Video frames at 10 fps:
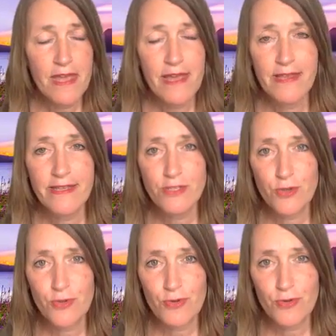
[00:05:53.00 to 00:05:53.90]
it is
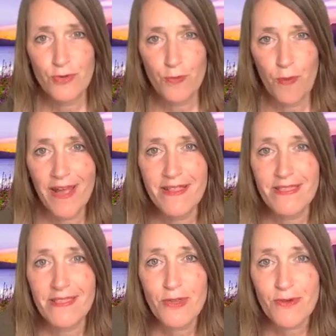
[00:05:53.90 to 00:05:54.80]
quite
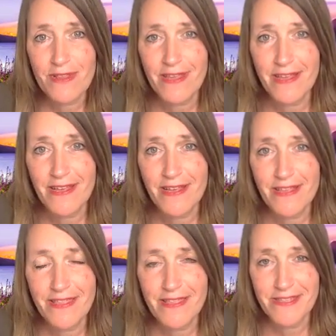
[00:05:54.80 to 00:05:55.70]
literally
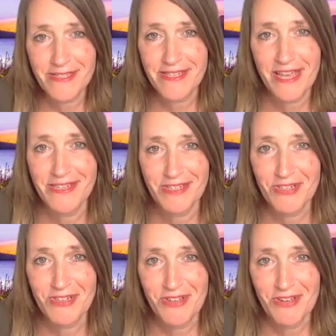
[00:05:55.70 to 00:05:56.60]
the
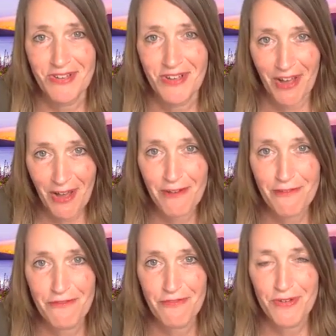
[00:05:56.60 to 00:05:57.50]
state
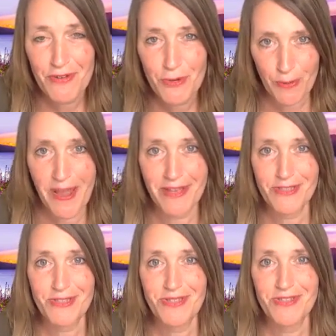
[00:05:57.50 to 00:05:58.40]
of grace.
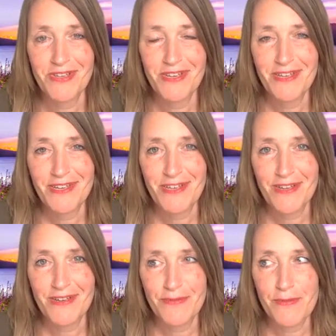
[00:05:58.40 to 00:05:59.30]

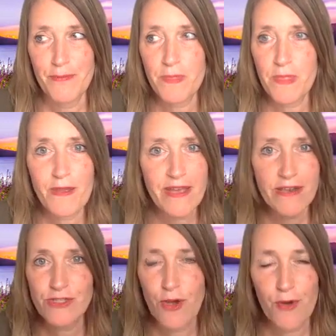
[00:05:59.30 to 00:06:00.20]
It
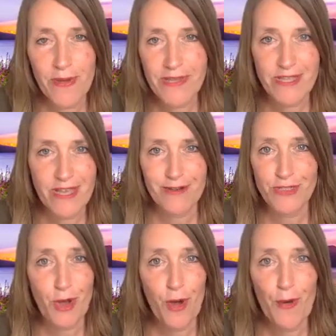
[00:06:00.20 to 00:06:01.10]
is always there.
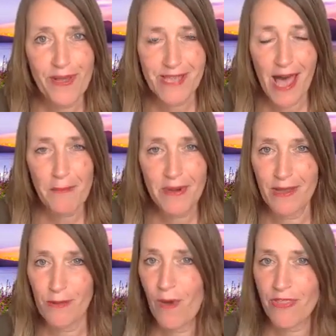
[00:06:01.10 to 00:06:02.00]
It's always
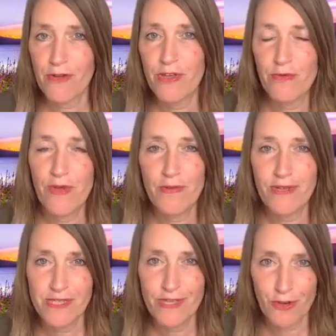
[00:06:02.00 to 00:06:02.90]
happening, whether you
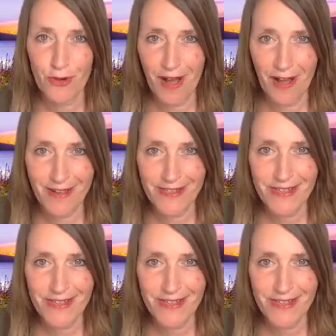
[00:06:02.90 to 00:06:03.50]
notice it or not.